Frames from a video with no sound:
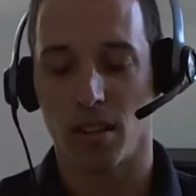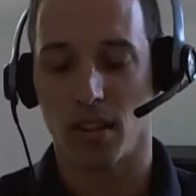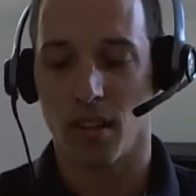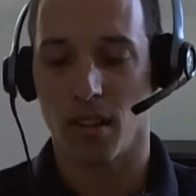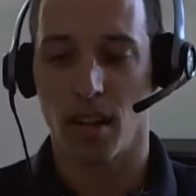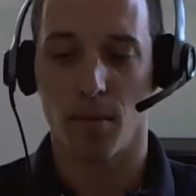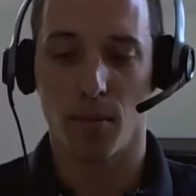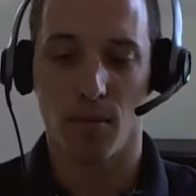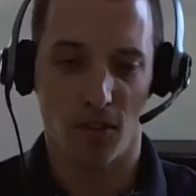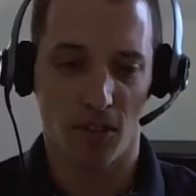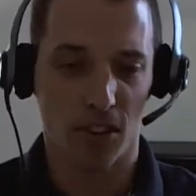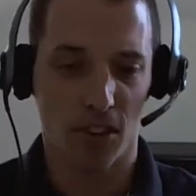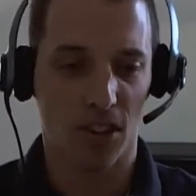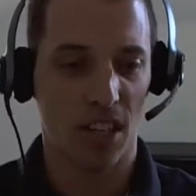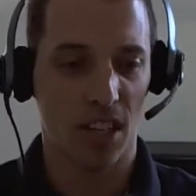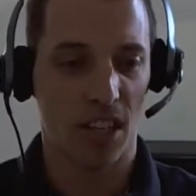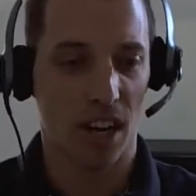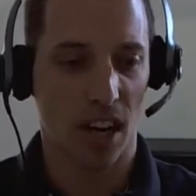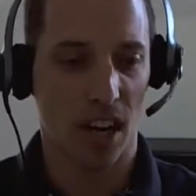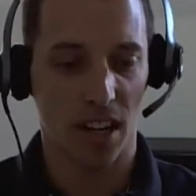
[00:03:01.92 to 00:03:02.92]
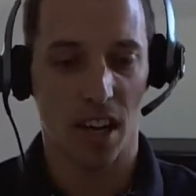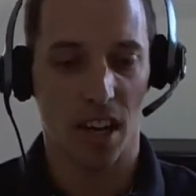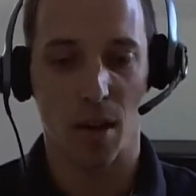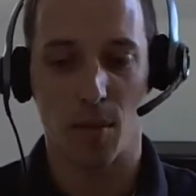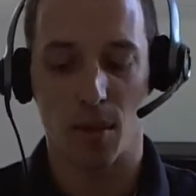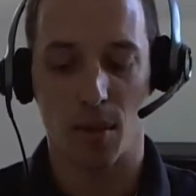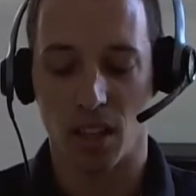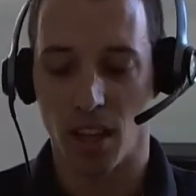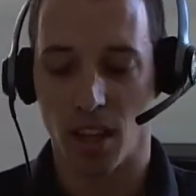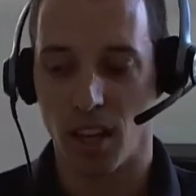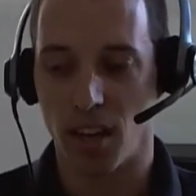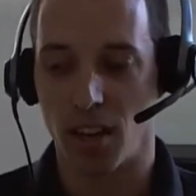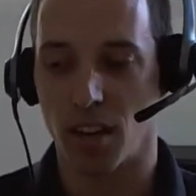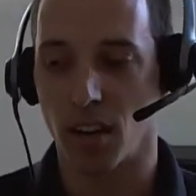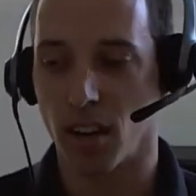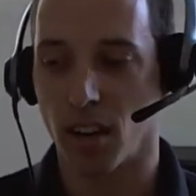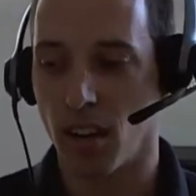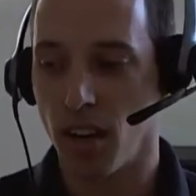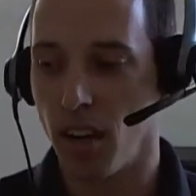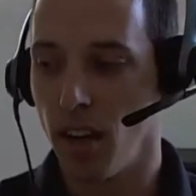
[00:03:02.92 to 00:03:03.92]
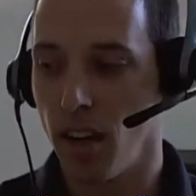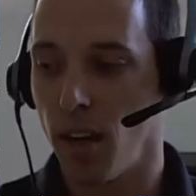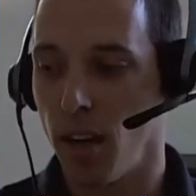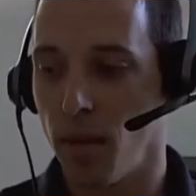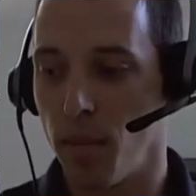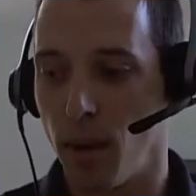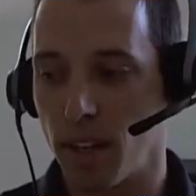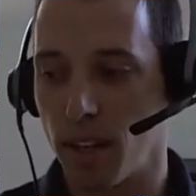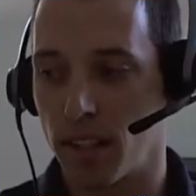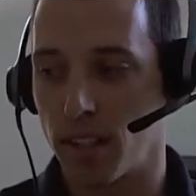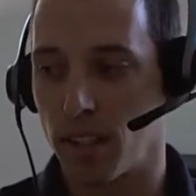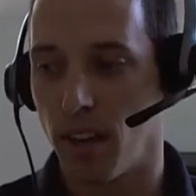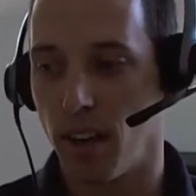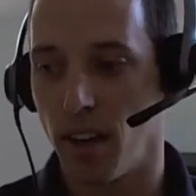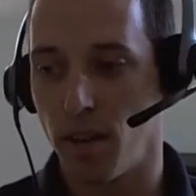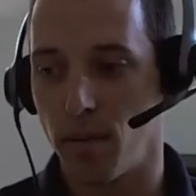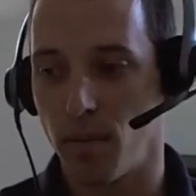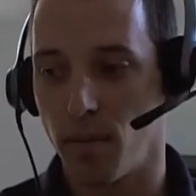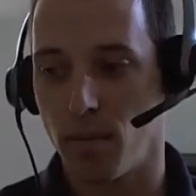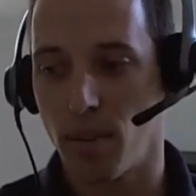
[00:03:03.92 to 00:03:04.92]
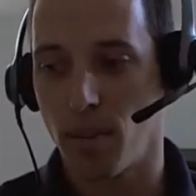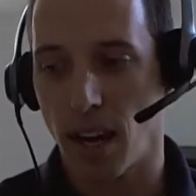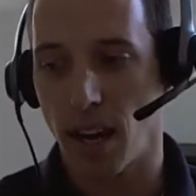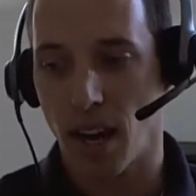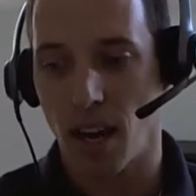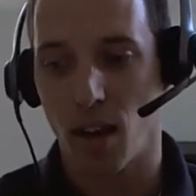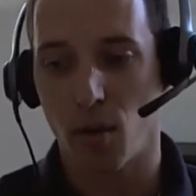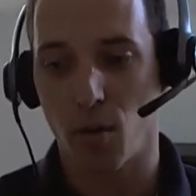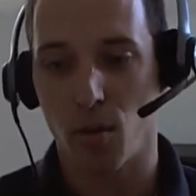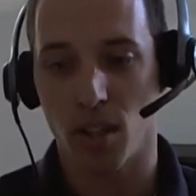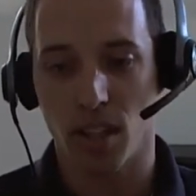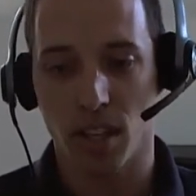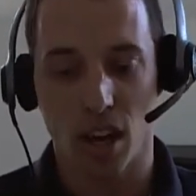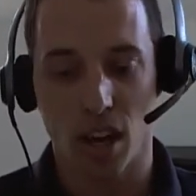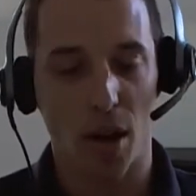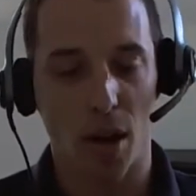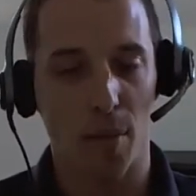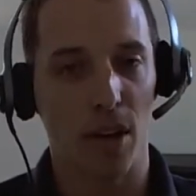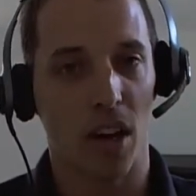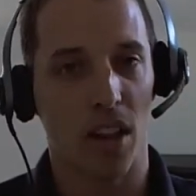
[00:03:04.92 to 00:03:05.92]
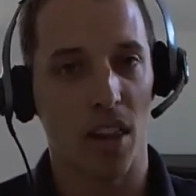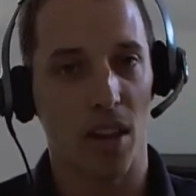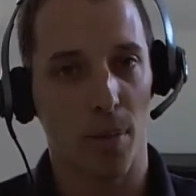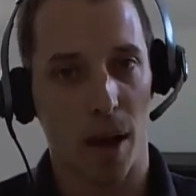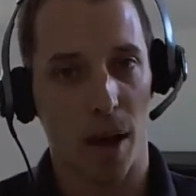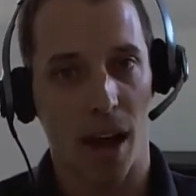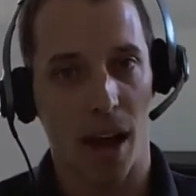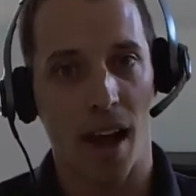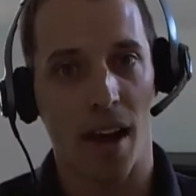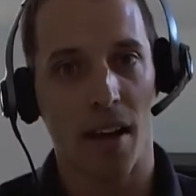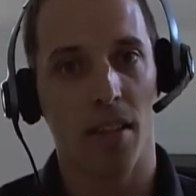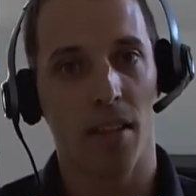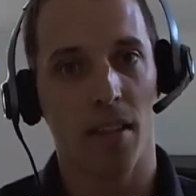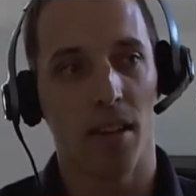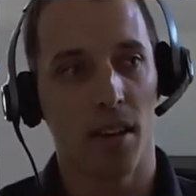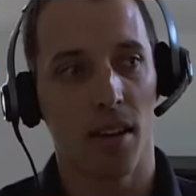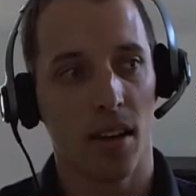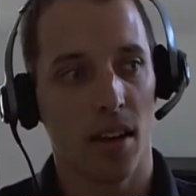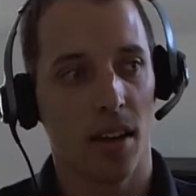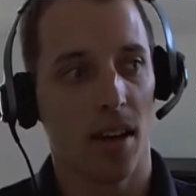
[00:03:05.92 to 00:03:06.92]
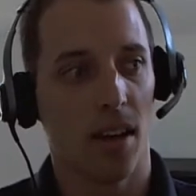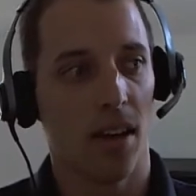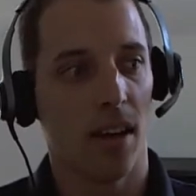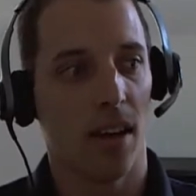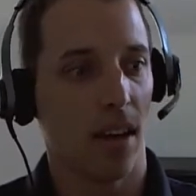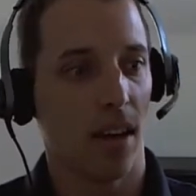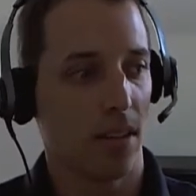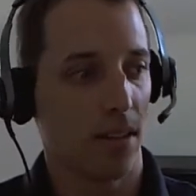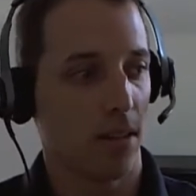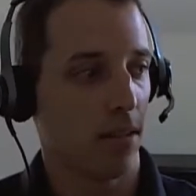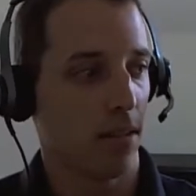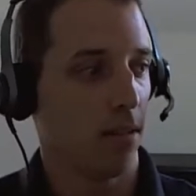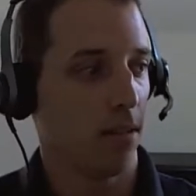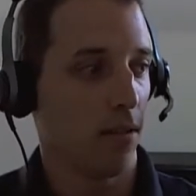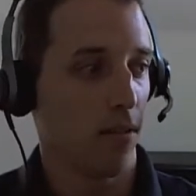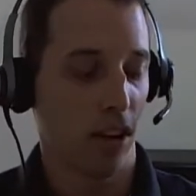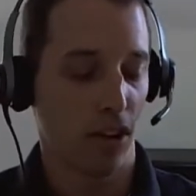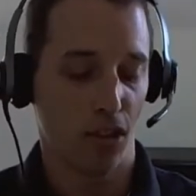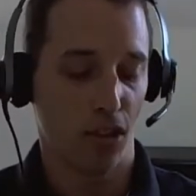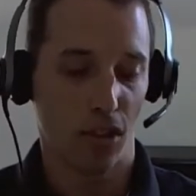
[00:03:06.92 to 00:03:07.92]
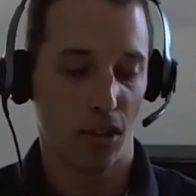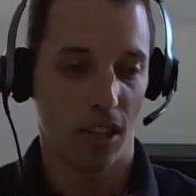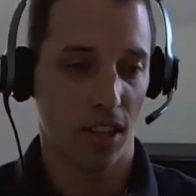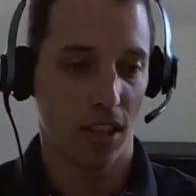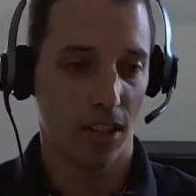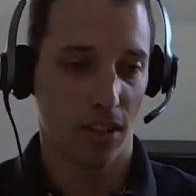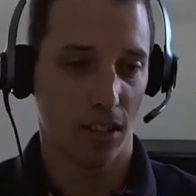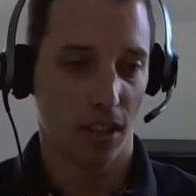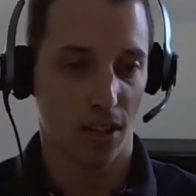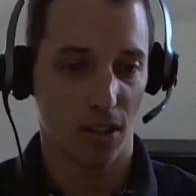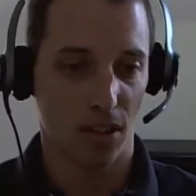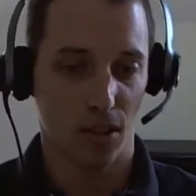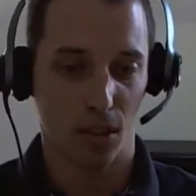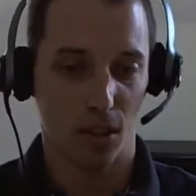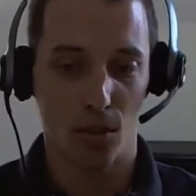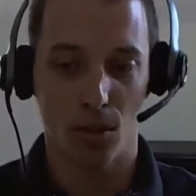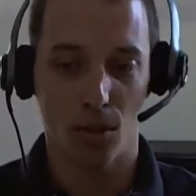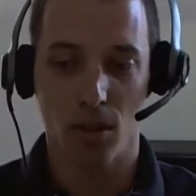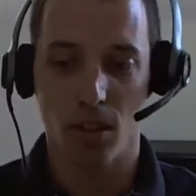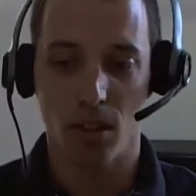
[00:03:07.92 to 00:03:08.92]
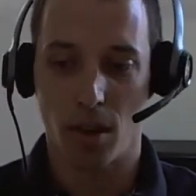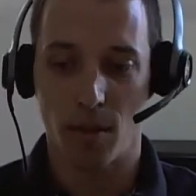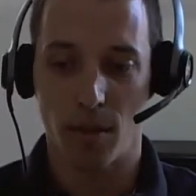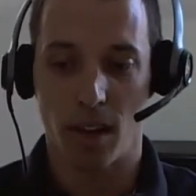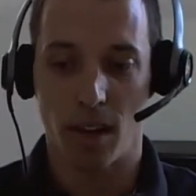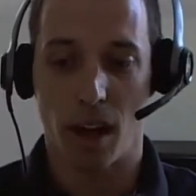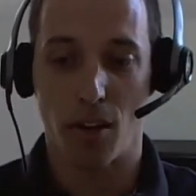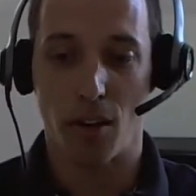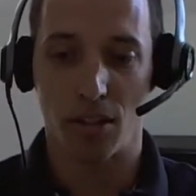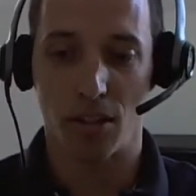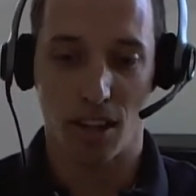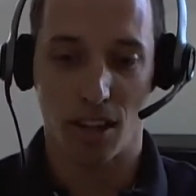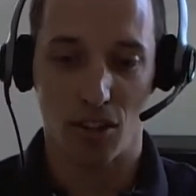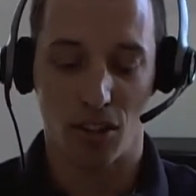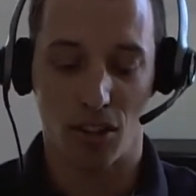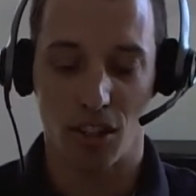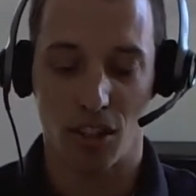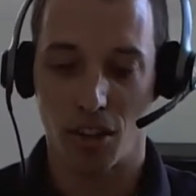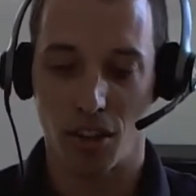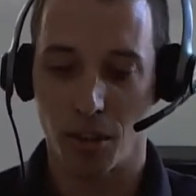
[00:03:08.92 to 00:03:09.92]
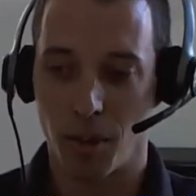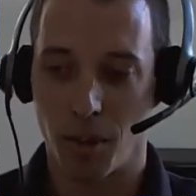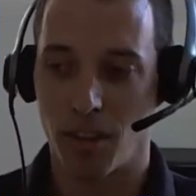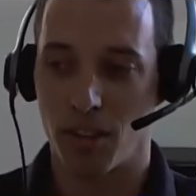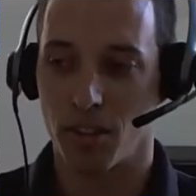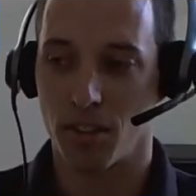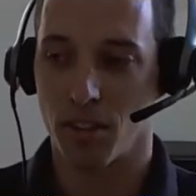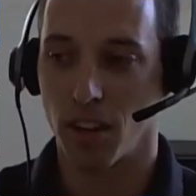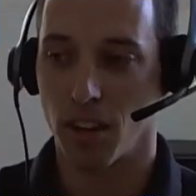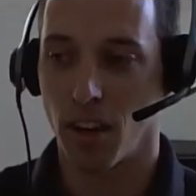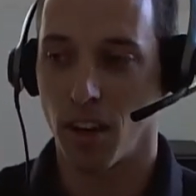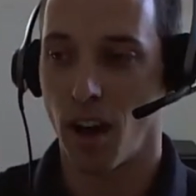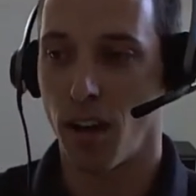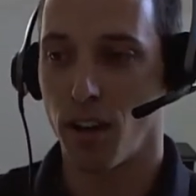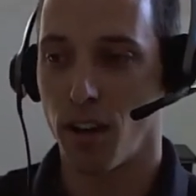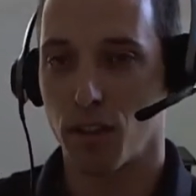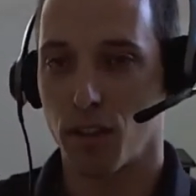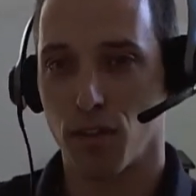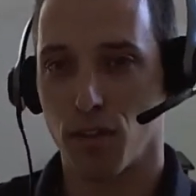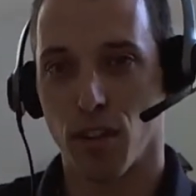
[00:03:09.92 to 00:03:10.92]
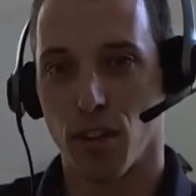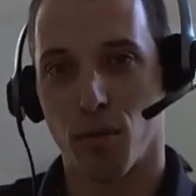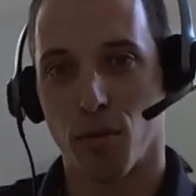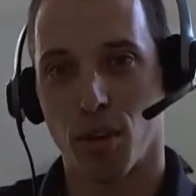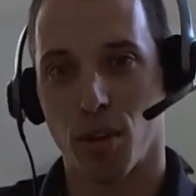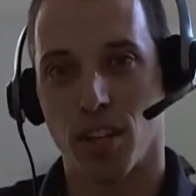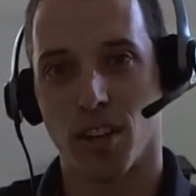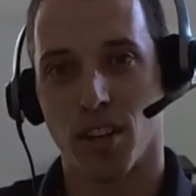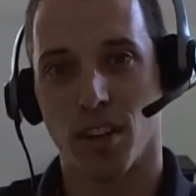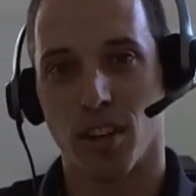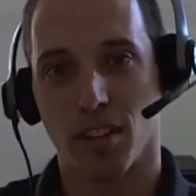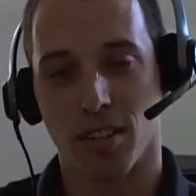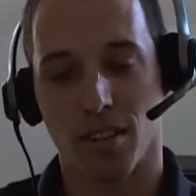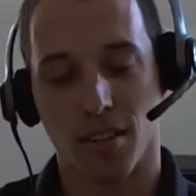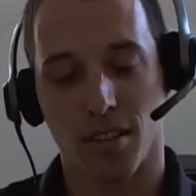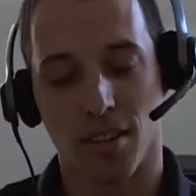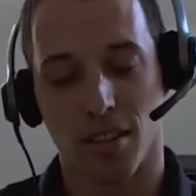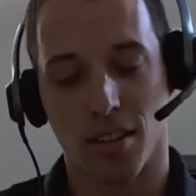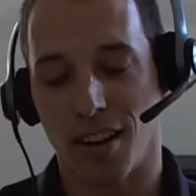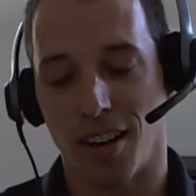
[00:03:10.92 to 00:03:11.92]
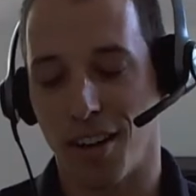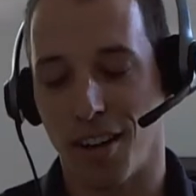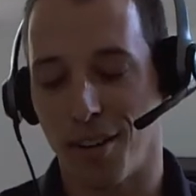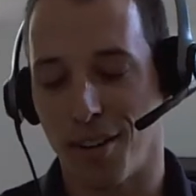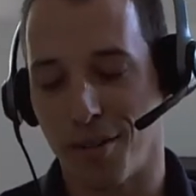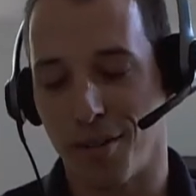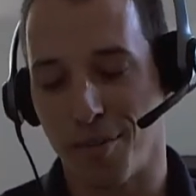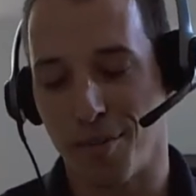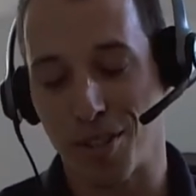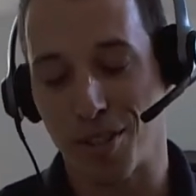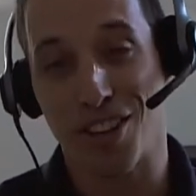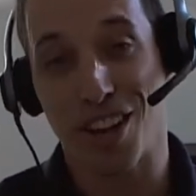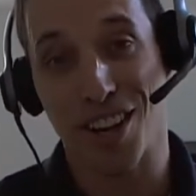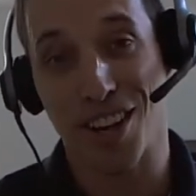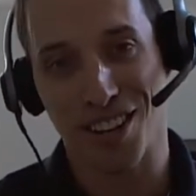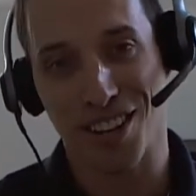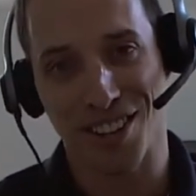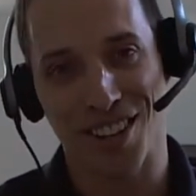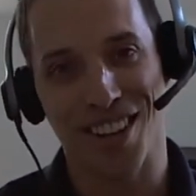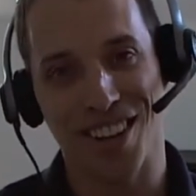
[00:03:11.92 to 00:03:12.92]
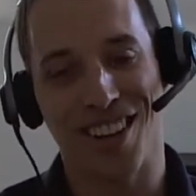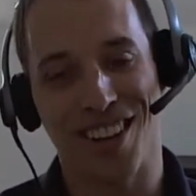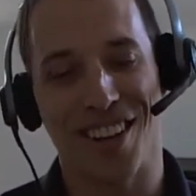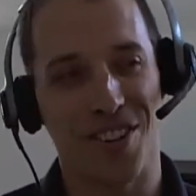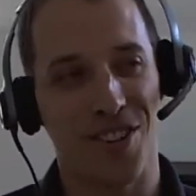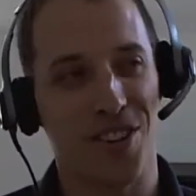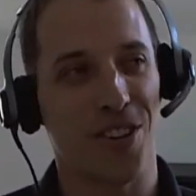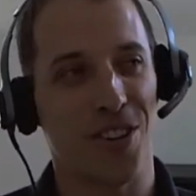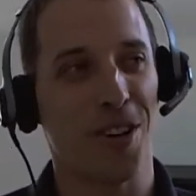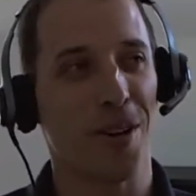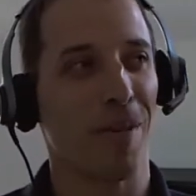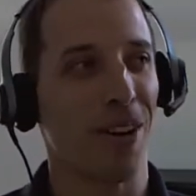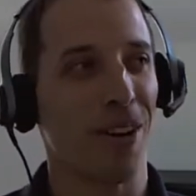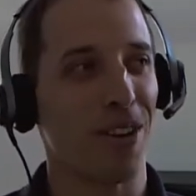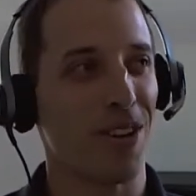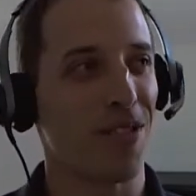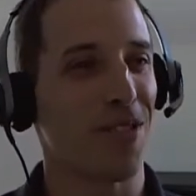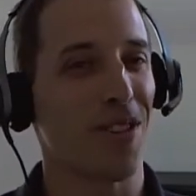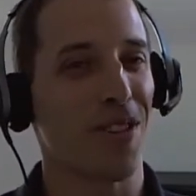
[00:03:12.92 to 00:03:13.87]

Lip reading: and then physique kind of came in later. But that kind of really got me on the path. And eventually in school, I was an engineering major in college for 3 years, mistakenly an engineering major for